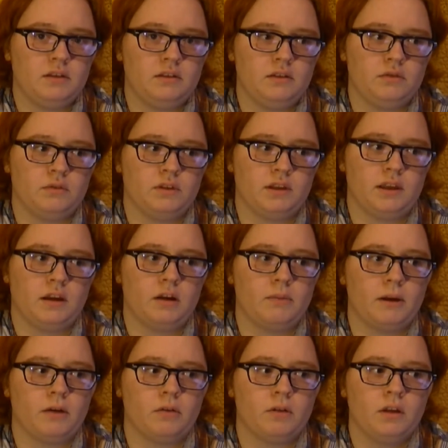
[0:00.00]
that you really care
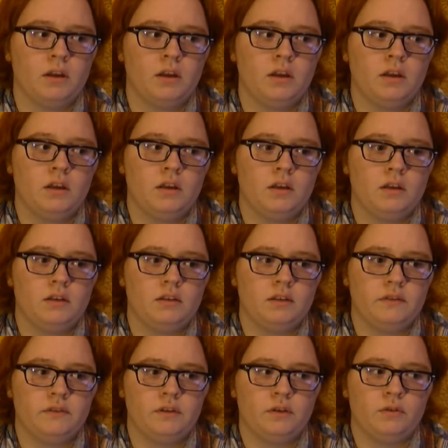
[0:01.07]
about.
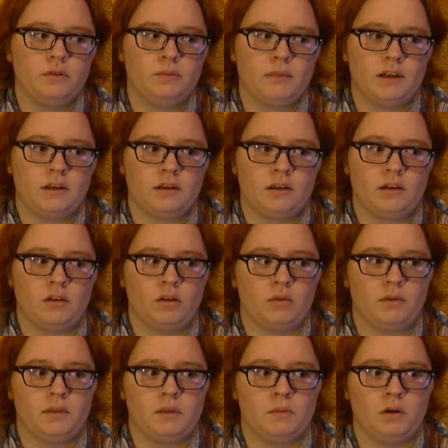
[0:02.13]
Even though you might not get along
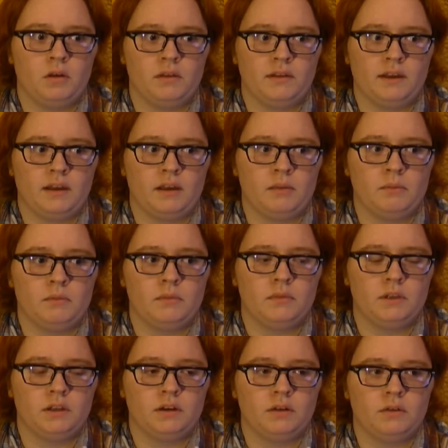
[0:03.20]
with them all the time,
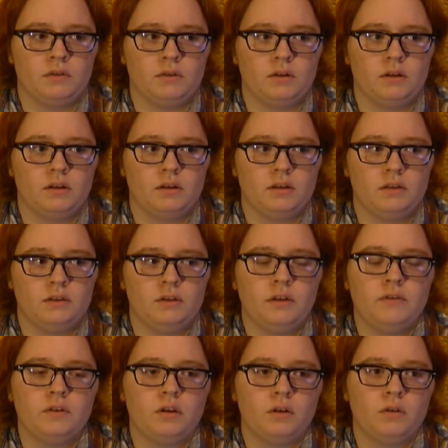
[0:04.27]
you
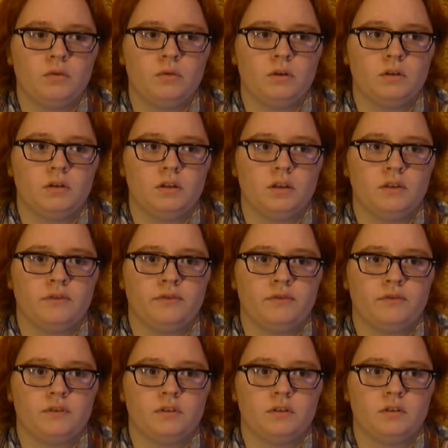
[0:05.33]
never know
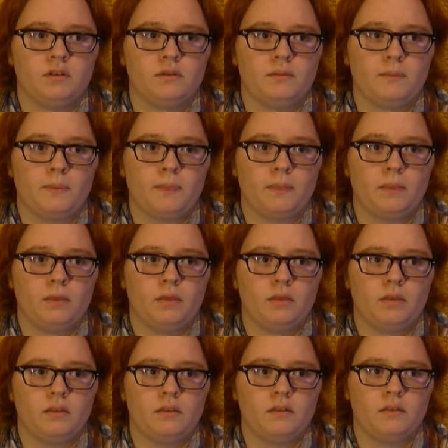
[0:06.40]
if
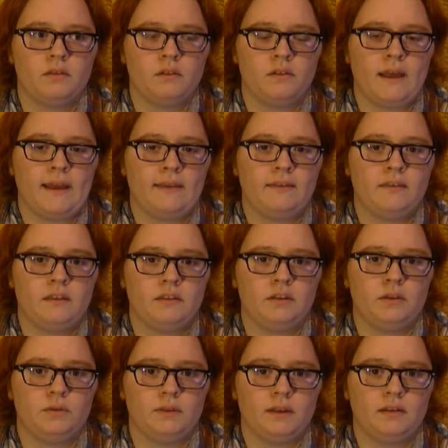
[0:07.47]
the last thing that
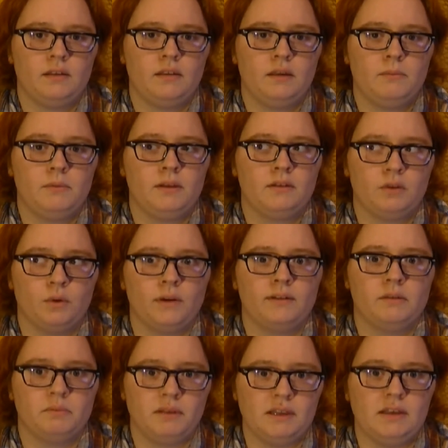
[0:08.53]
you said to them is going
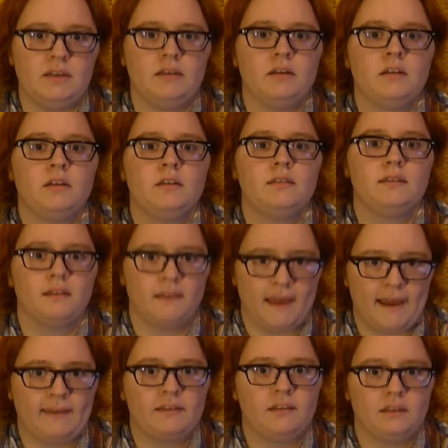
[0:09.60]
to be the
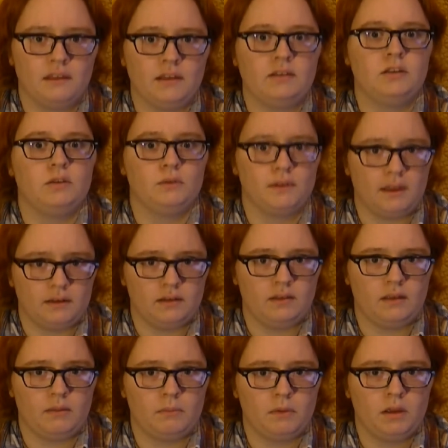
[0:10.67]
last thing that you said to
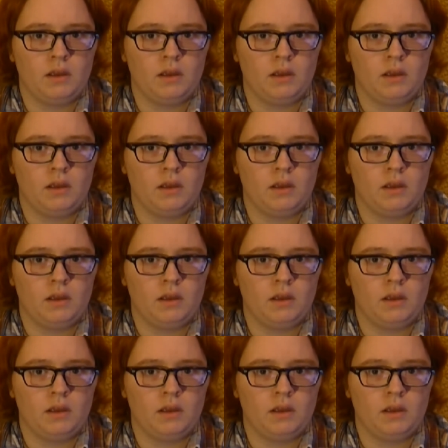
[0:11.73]
them.